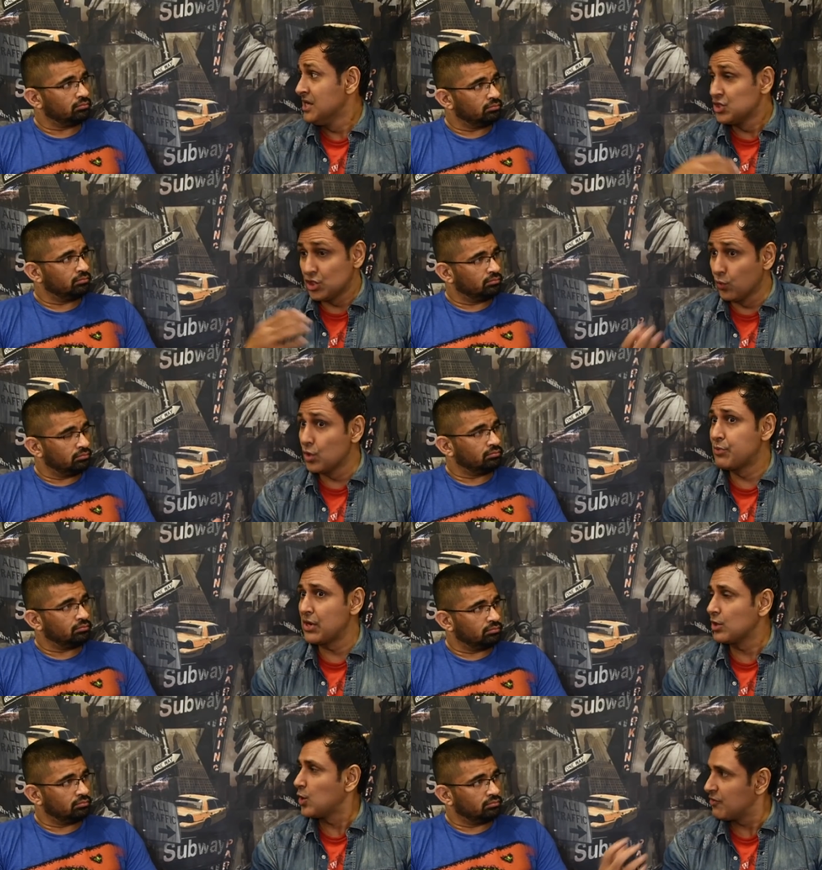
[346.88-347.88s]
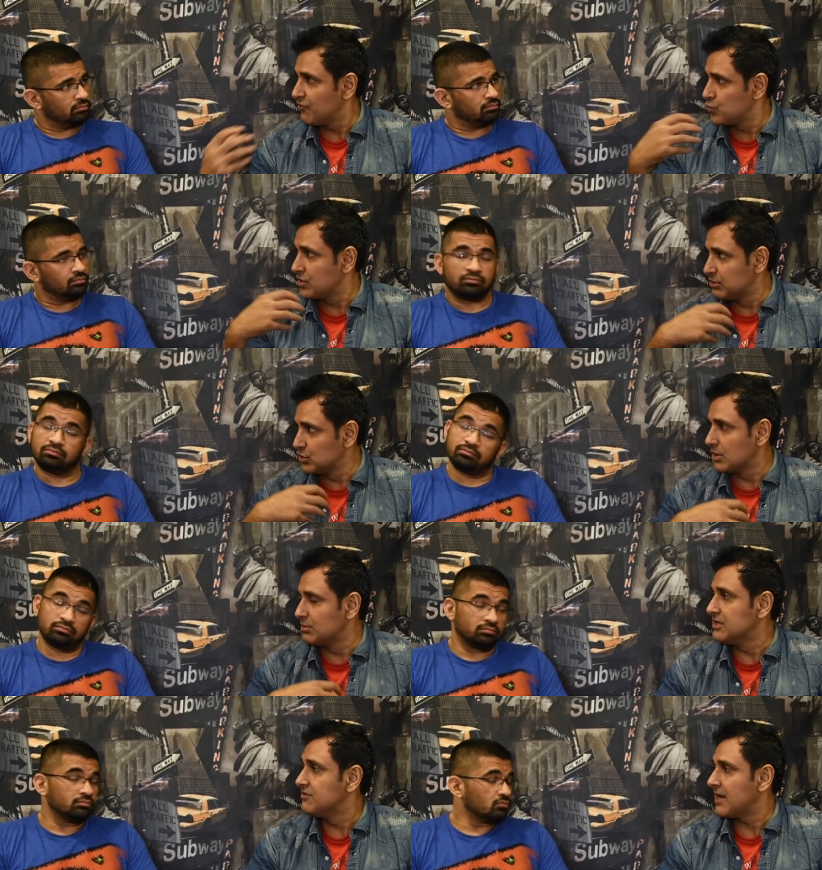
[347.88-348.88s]
Speaker 1: she would bring a lot of
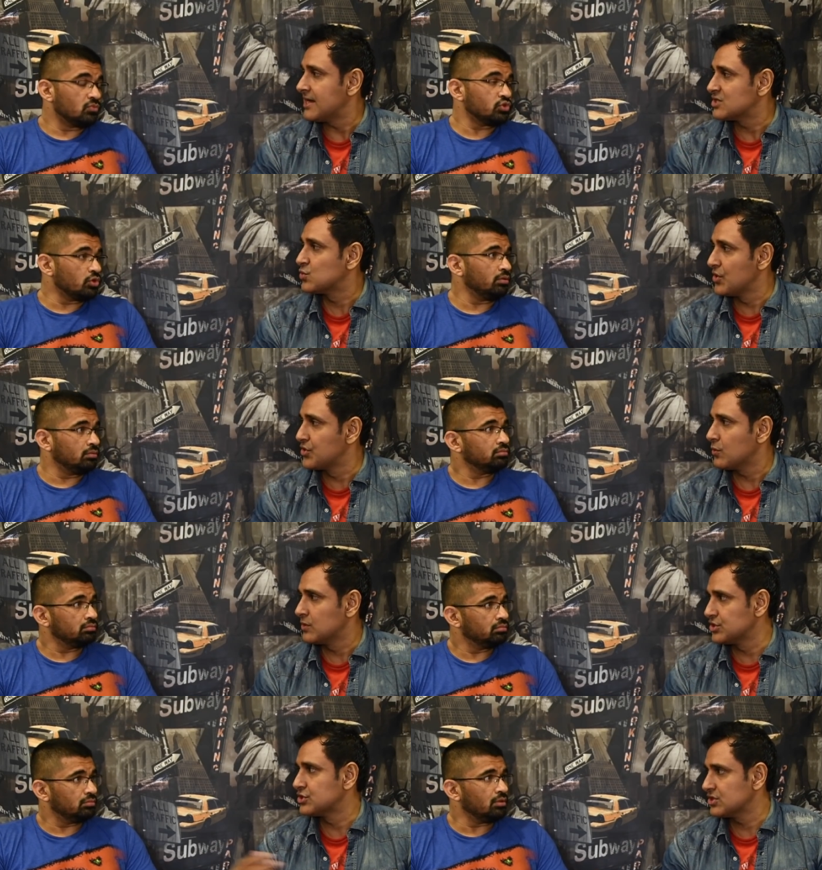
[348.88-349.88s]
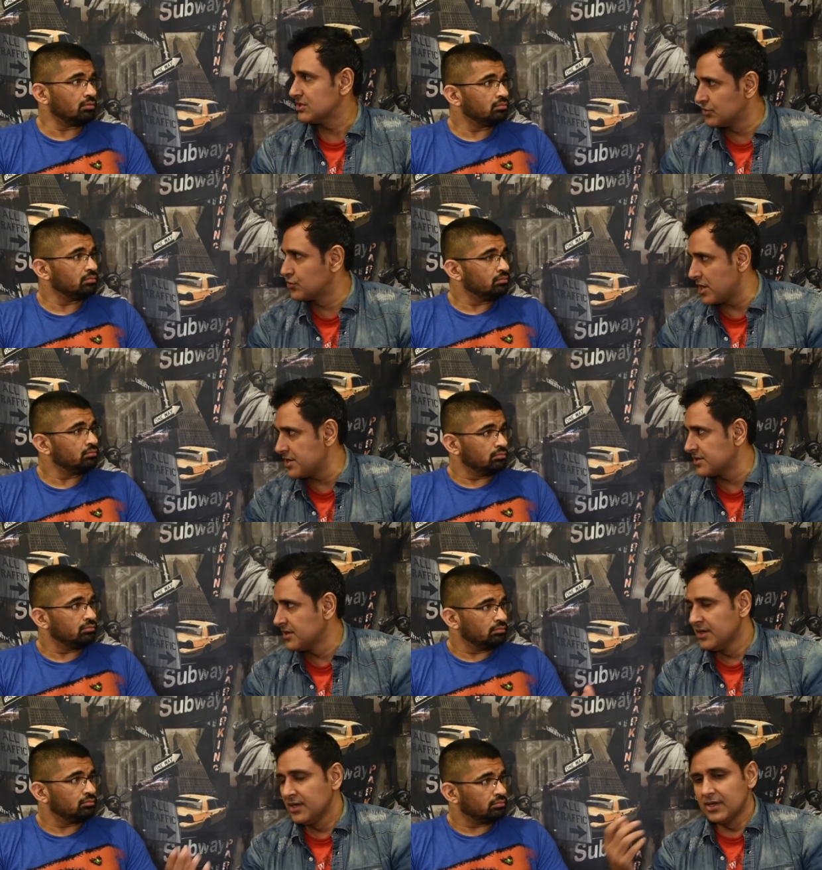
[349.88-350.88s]
WWE fans sure. with her, which is yeah. great
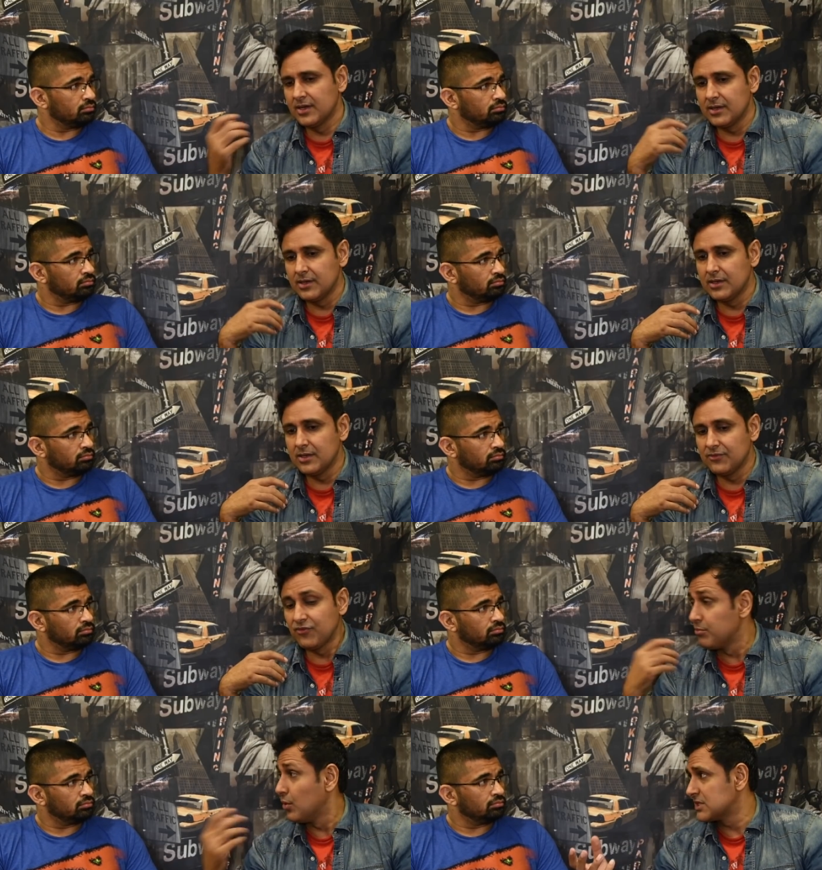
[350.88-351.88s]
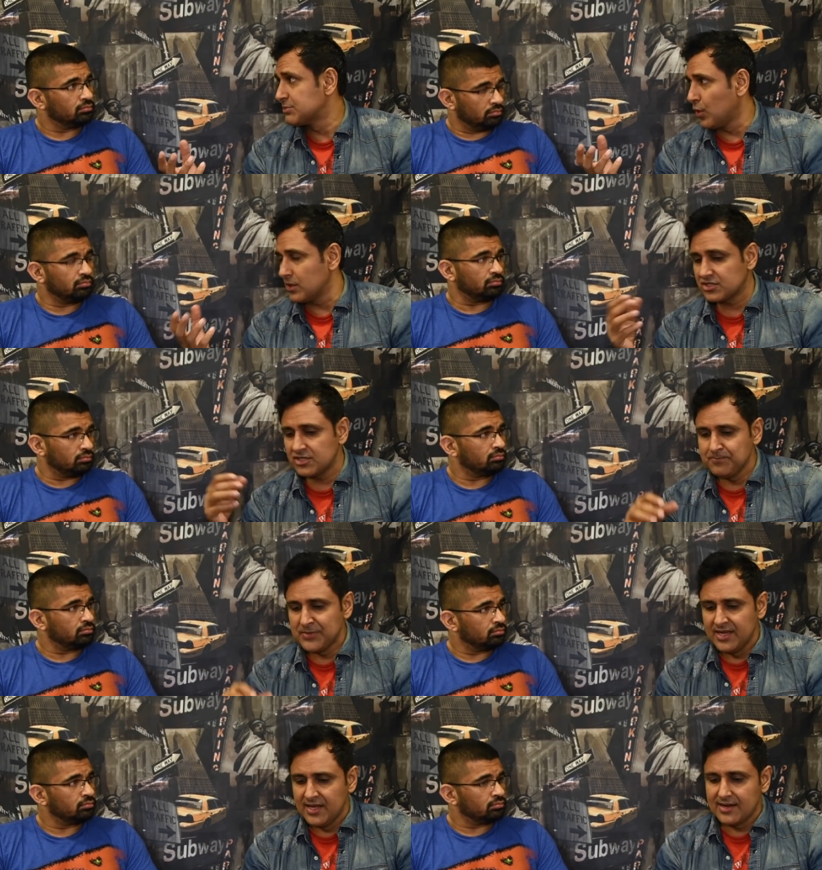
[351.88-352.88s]
uh, for both sports.
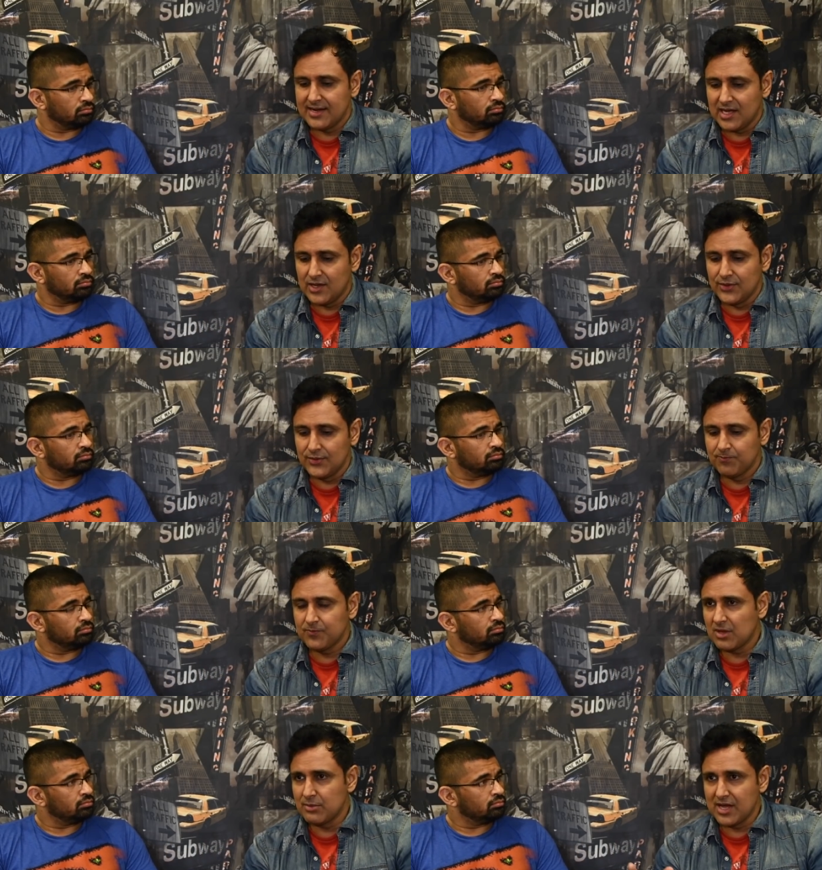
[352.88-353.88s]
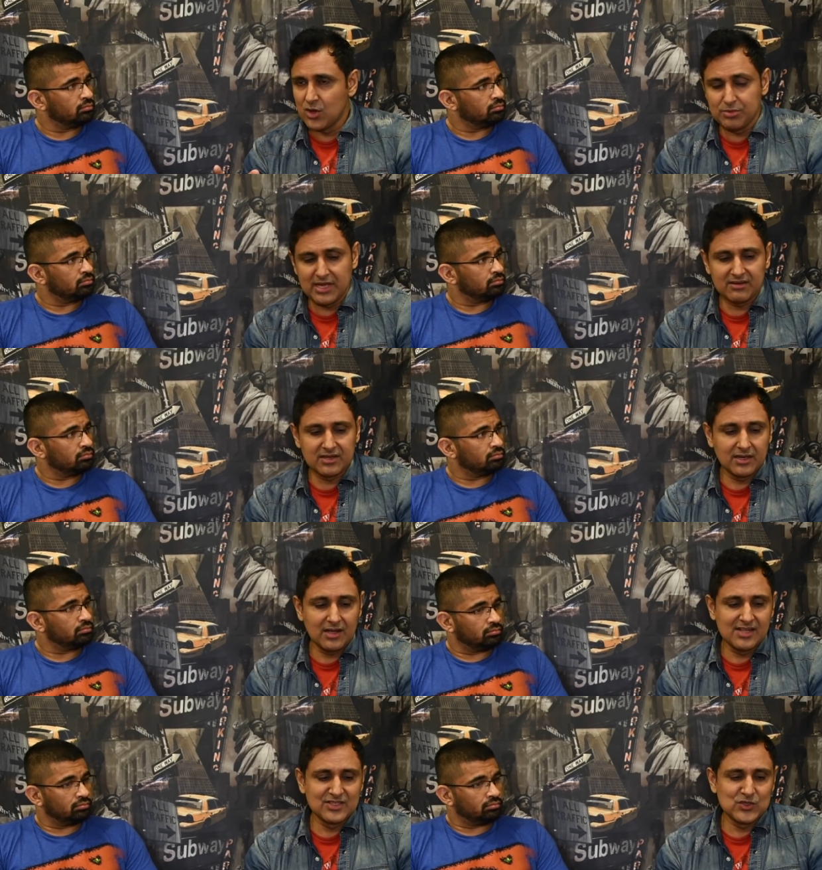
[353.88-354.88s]
Now, Taman, I hope that uh,
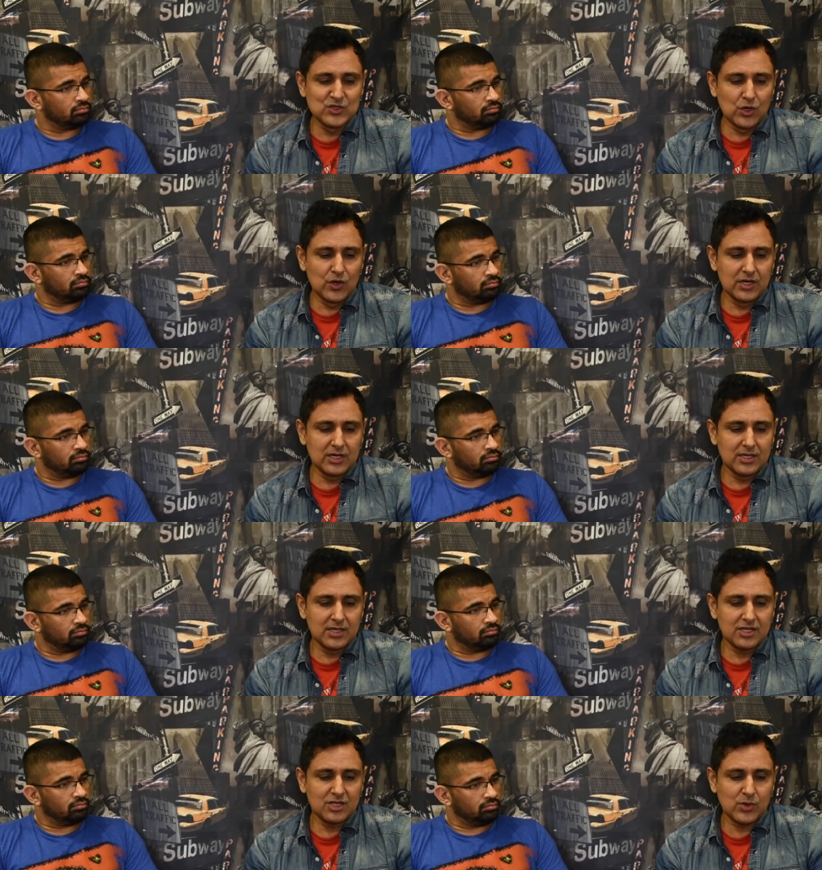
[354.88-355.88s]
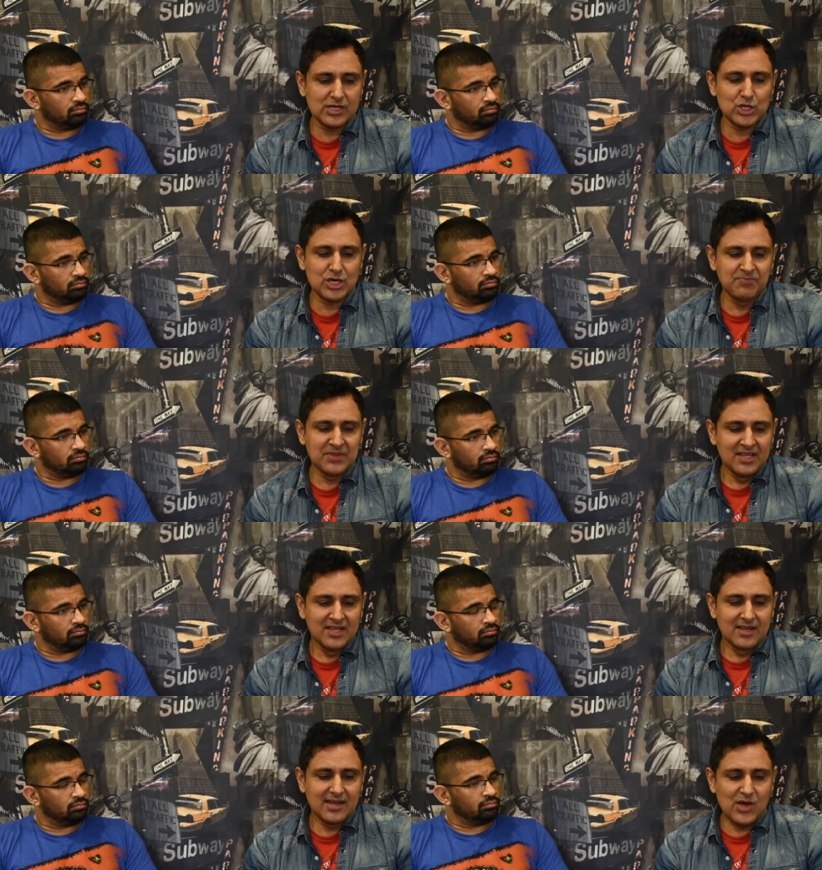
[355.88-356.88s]
answers your uh, uh question.
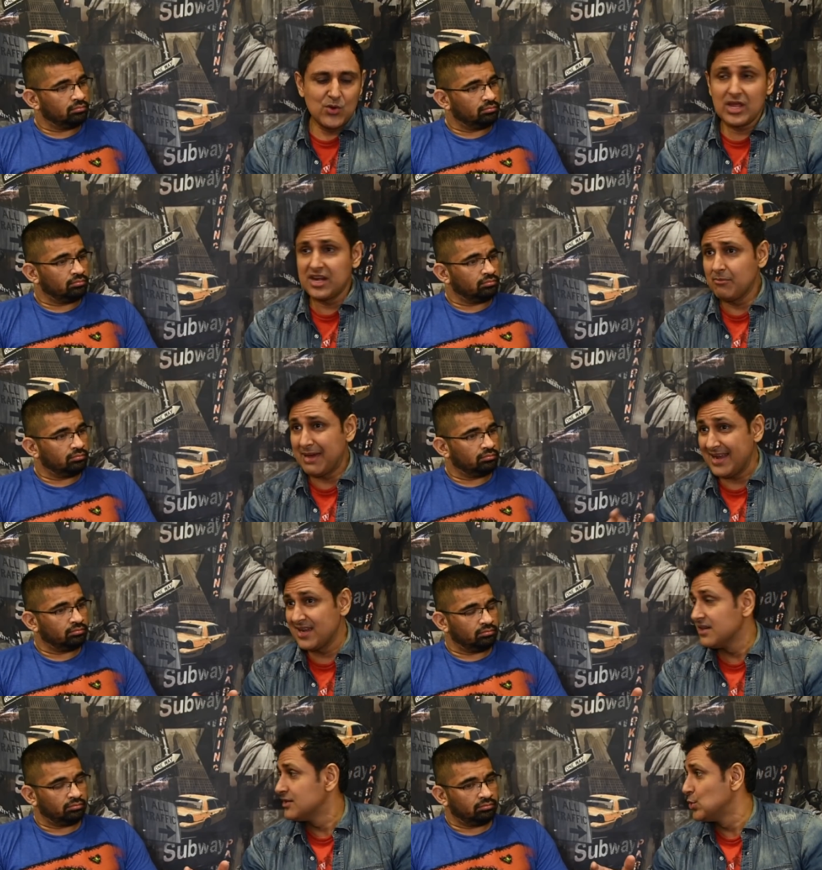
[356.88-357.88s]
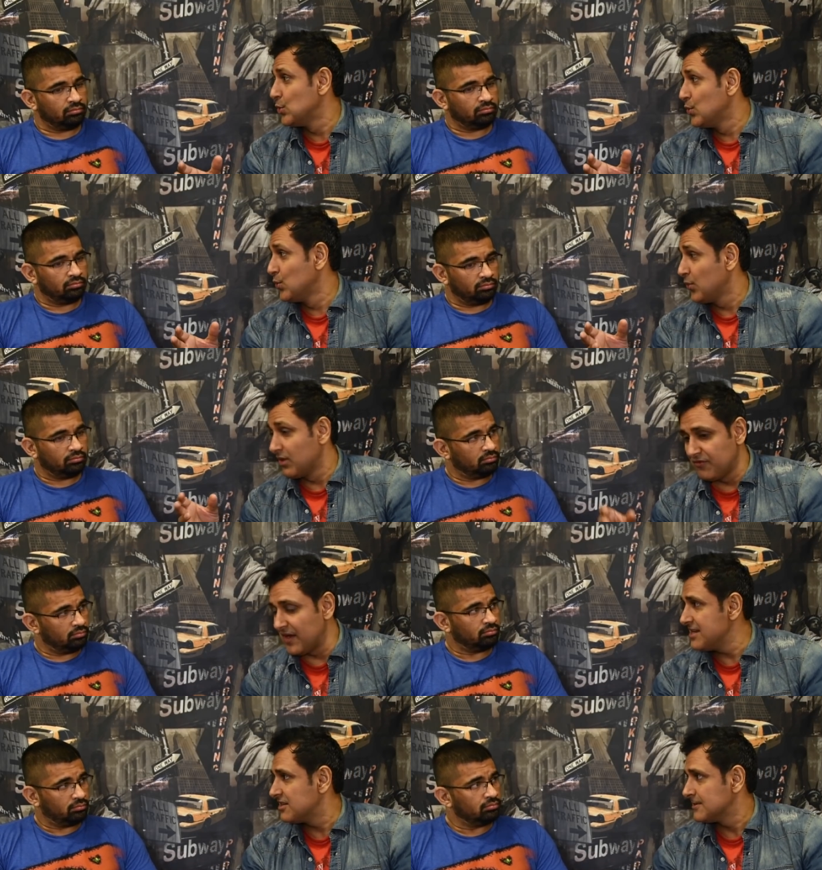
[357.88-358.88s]
Now, getting back to the
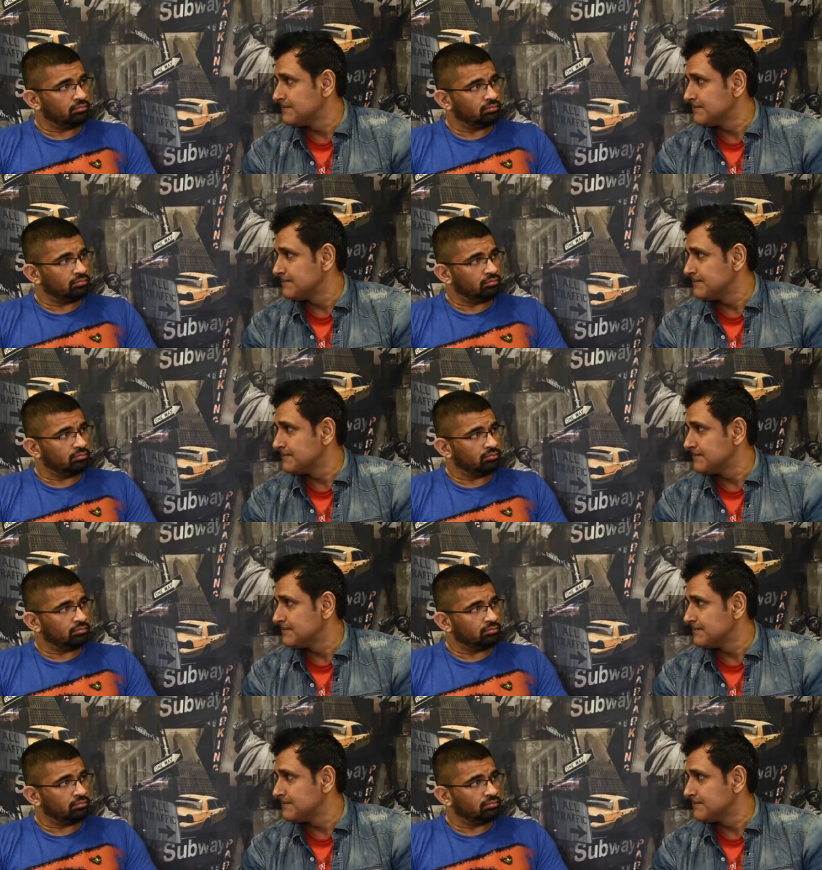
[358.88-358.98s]
fight,